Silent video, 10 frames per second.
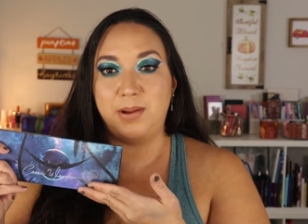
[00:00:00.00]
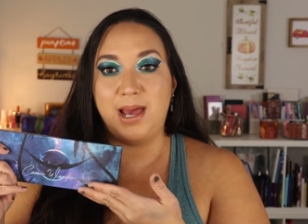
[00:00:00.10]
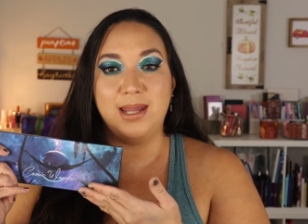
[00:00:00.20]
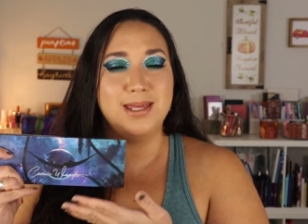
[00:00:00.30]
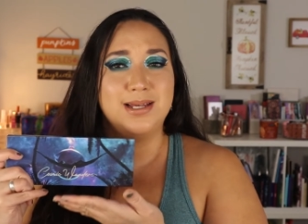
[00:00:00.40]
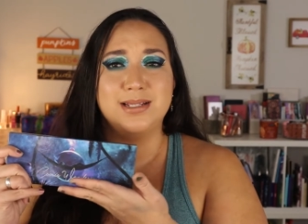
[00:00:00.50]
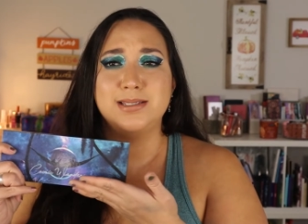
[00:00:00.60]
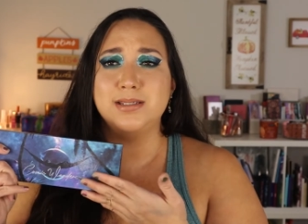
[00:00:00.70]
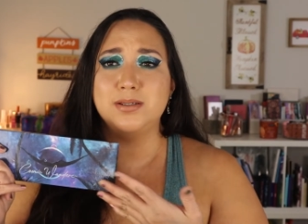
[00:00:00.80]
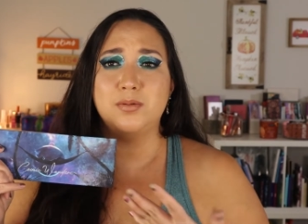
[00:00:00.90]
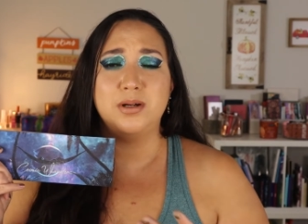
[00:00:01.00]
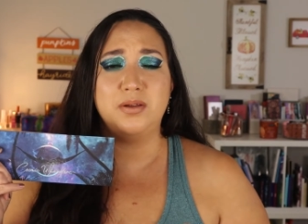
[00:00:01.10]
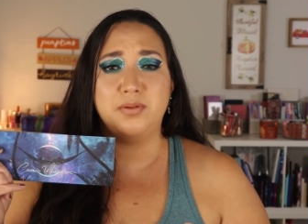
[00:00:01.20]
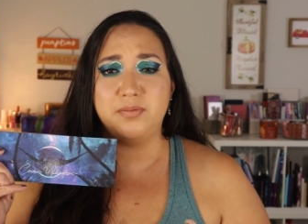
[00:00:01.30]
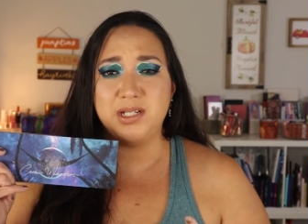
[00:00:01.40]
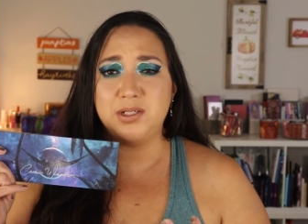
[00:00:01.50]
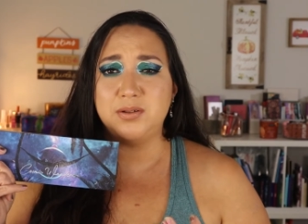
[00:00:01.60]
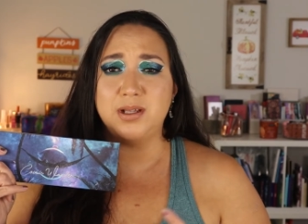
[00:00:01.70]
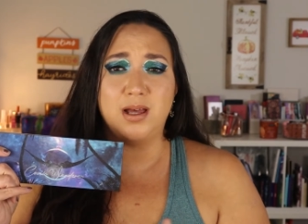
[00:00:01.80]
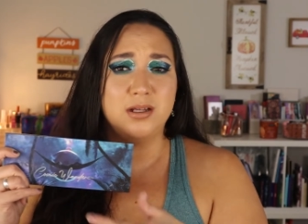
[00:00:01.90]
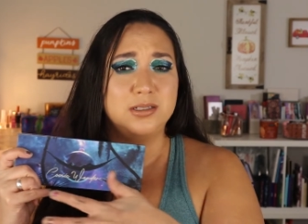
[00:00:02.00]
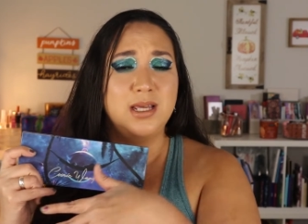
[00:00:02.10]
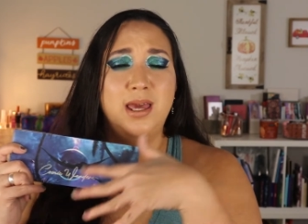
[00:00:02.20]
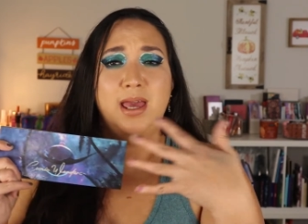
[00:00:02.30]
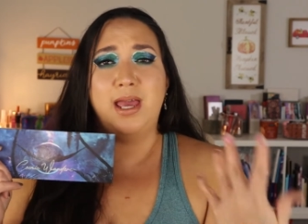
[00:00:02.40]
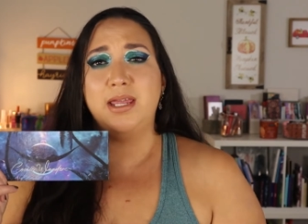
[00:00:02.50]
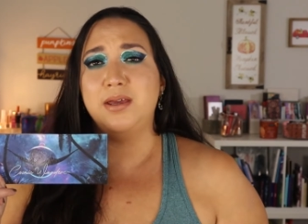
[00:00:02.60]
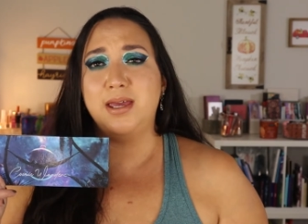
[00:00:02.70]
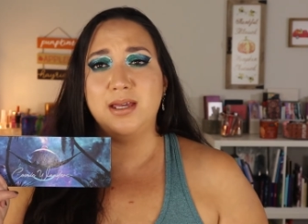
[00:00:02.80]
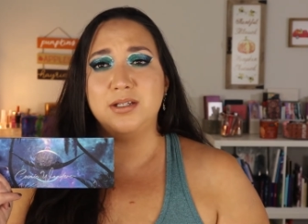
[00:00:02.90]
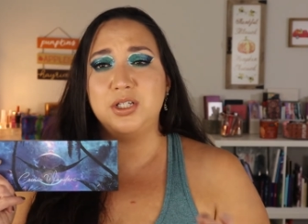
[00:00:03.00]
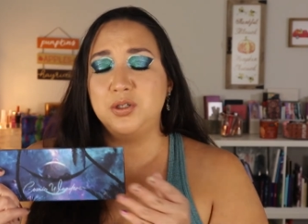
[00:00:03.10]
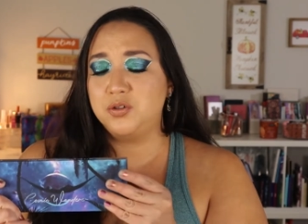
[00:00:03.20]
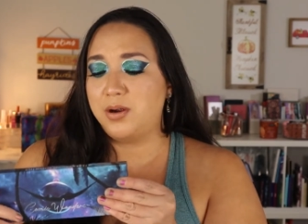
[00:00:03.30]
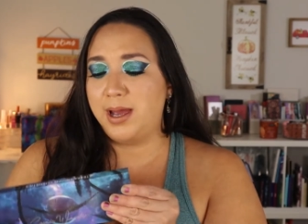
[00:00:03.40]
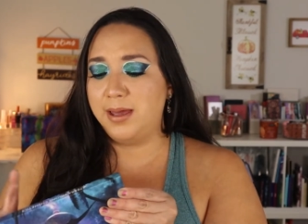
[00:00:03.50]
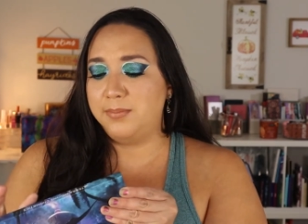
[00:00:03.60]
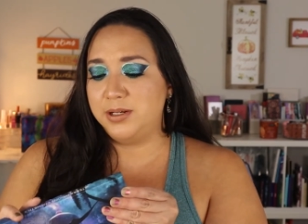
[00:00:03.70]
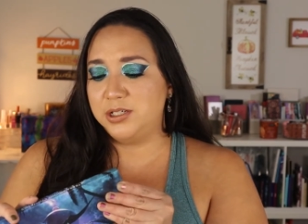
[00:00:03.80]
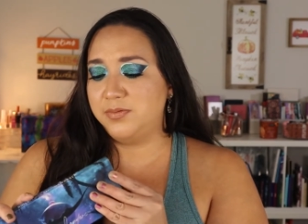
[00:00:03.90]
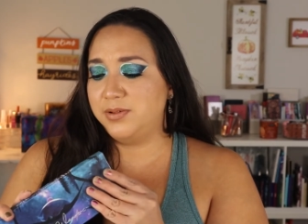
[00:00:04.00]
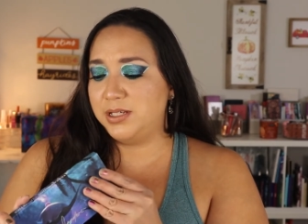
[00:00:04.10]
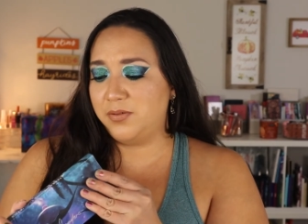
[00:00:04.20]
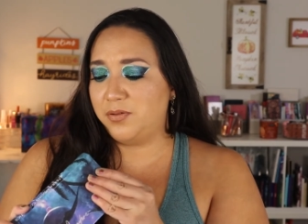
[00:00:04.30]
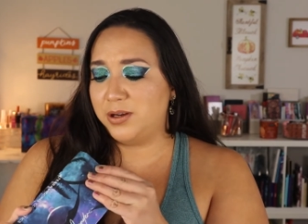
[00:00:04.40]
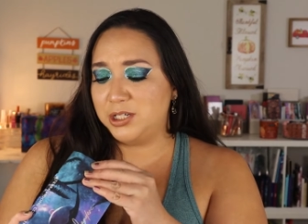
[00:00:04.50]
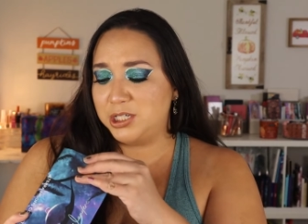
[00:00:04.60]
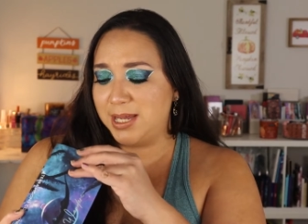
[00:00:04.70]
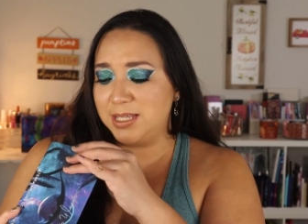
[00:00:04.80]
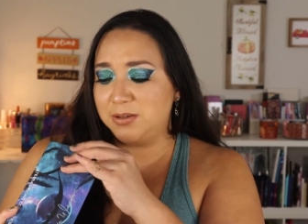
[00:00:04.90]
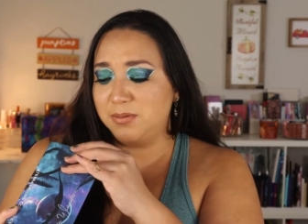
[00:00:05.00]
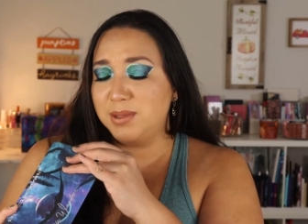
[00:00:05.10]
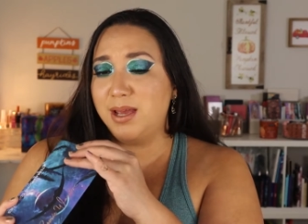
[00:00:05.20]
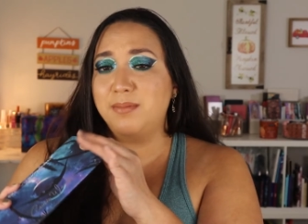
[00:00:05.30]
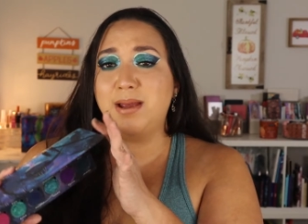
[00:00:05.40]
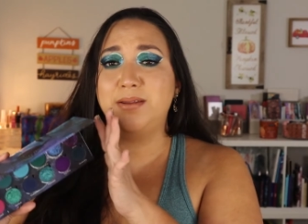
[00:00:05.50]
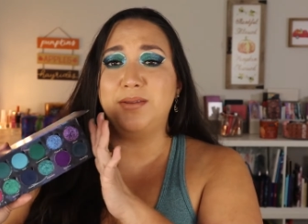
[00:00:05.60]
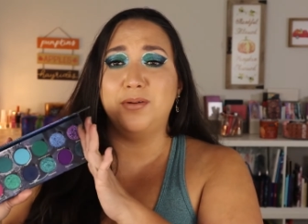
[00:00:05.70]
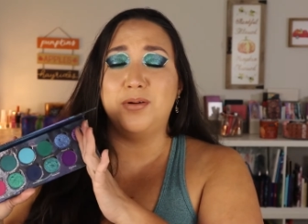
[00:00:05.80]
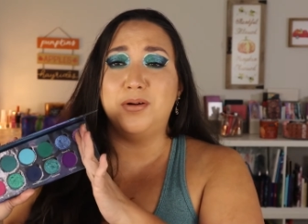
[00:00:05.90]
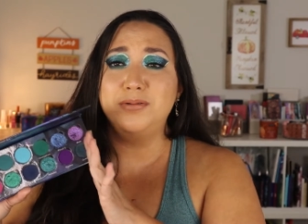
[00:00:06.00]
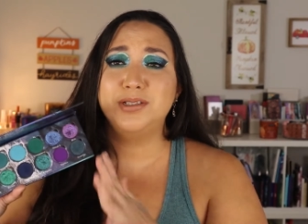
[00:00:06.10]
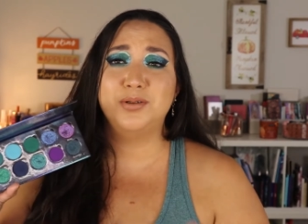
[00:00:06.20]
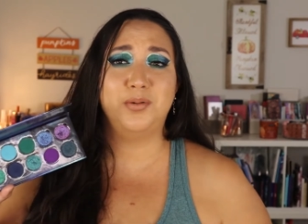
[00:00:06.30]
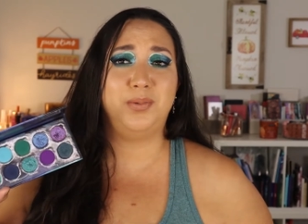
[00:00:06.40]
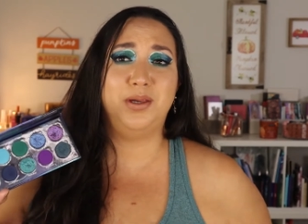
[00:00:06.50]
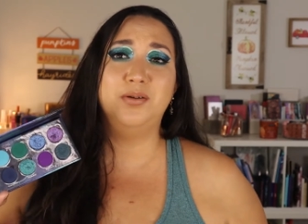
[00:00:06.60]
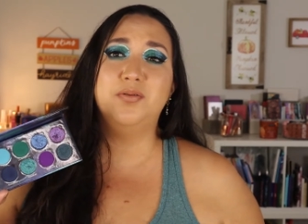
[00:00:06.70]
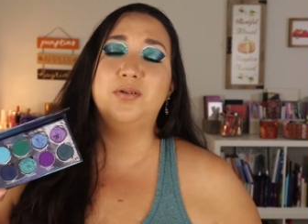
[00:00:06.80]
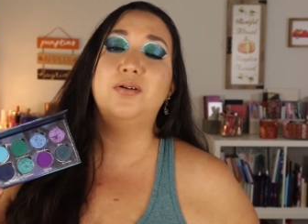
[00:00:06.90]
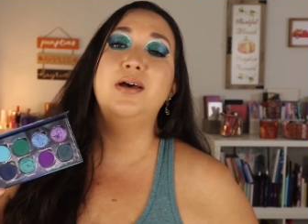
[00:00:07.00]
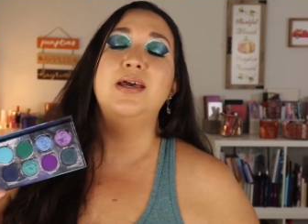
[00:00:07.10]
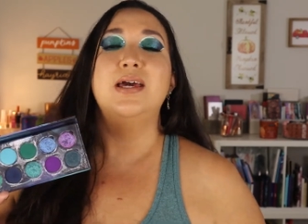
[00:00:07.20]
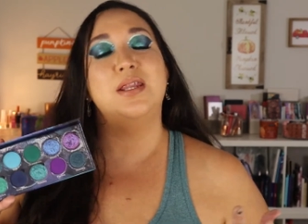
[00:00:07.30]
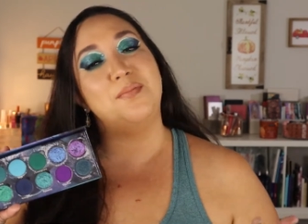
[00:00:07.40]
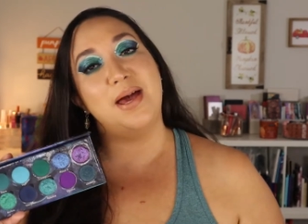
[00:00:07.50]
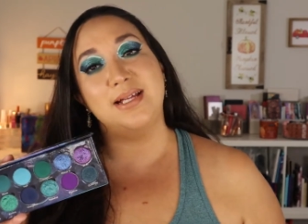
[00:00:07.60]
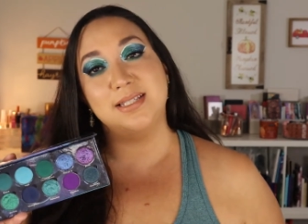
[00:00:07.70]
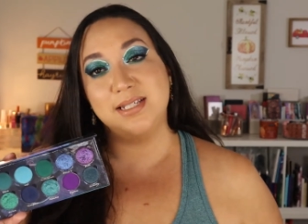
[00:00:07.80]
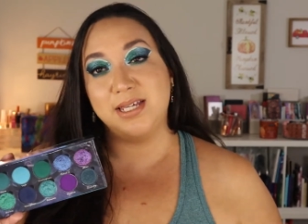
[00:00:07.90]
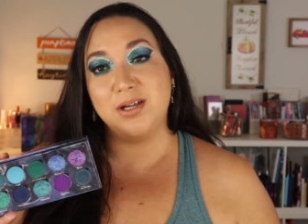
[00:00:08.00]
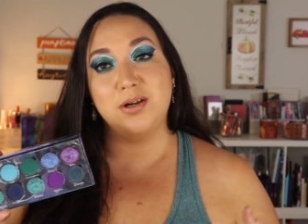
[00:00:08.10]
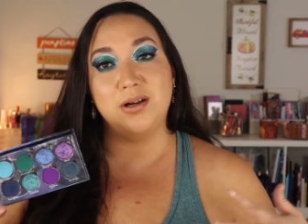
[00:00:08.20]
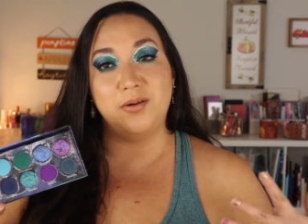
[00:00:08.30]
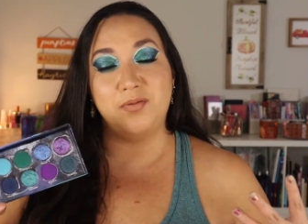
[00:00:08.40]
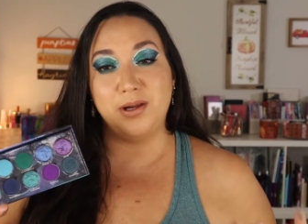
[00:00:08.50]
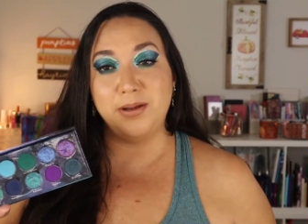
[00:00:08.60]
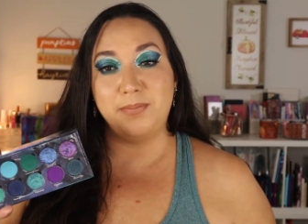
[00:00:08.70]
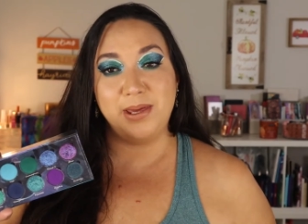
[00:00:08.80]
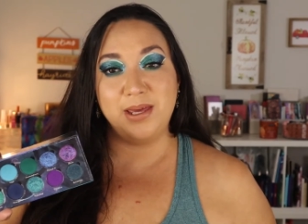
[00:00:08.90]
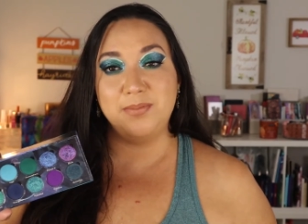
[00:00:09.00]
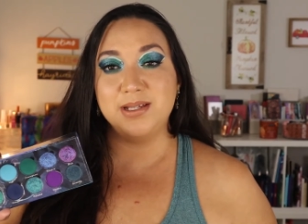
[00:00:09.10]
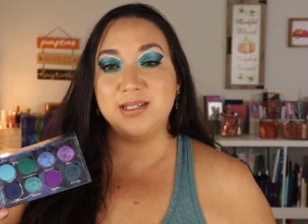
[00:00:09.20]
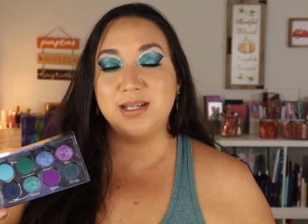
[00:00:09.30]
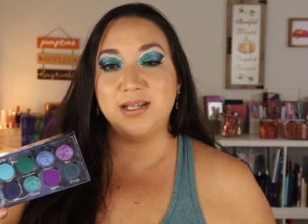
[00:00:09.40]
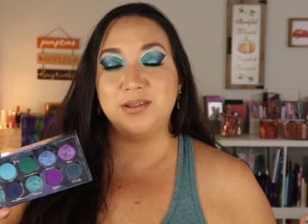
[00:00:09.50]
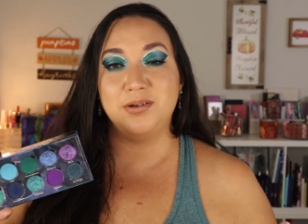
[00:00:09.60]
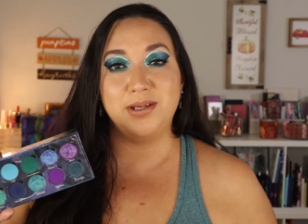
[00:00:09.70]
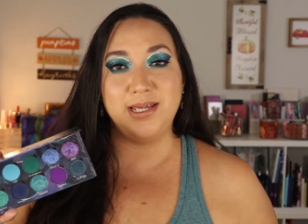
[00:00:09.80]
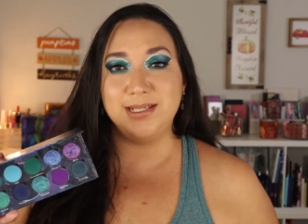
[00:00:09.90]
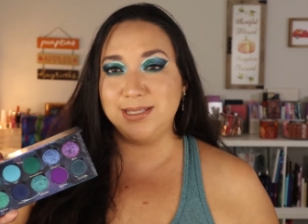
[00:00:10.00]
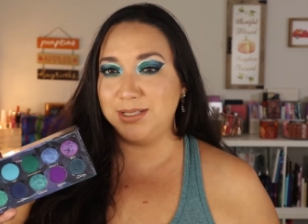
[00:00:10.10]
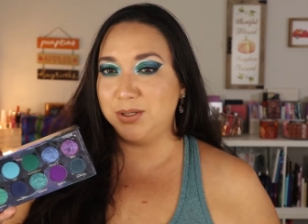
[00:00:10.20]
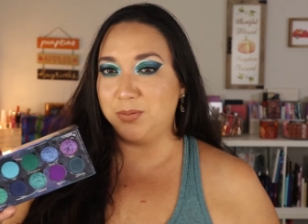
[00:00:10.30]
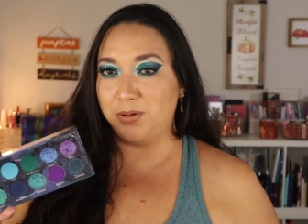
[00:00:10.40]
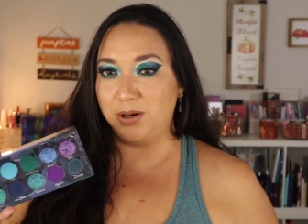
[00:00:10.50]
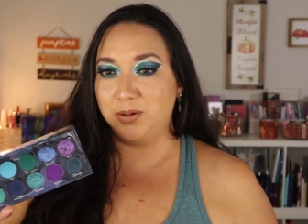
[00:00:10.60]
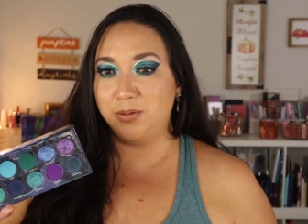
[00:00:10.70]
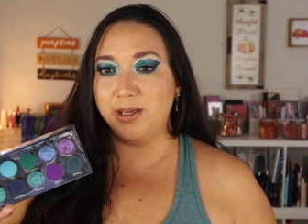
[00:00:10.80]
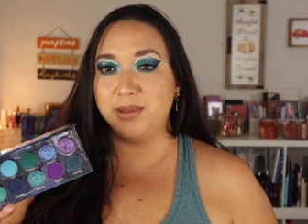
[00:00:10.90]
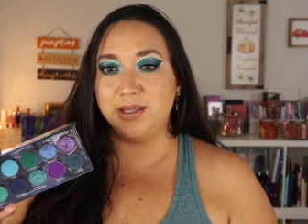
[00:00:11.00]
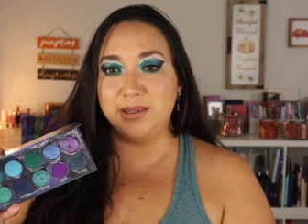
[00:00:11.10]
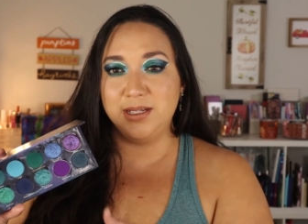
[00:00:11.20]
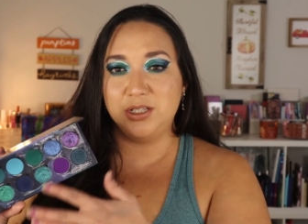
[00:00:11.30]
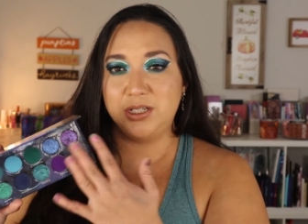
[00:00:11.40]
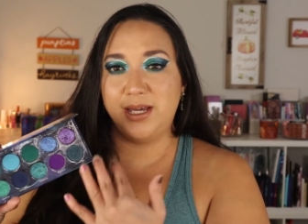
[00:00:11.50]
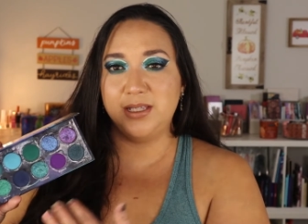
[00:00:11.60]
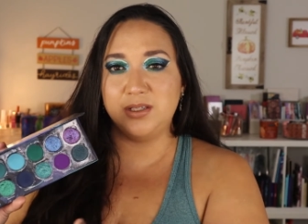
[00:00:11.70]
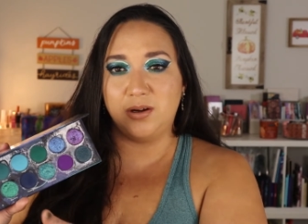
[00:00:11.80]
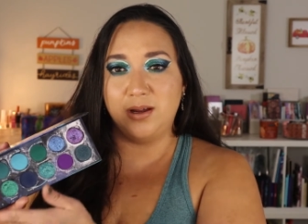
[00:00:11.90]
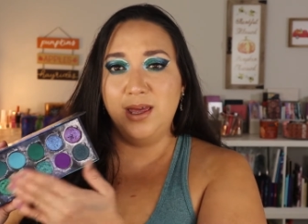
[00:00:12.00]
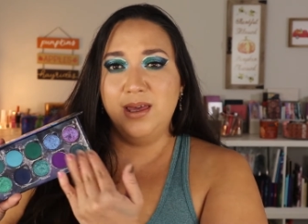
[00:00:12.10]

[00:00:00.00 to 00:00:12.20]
palette because this is only $52 and you get to try a bunch of different shades from them and they're all so beautiful. The mattes in here are very pigmented, they're easy to work with and these shades are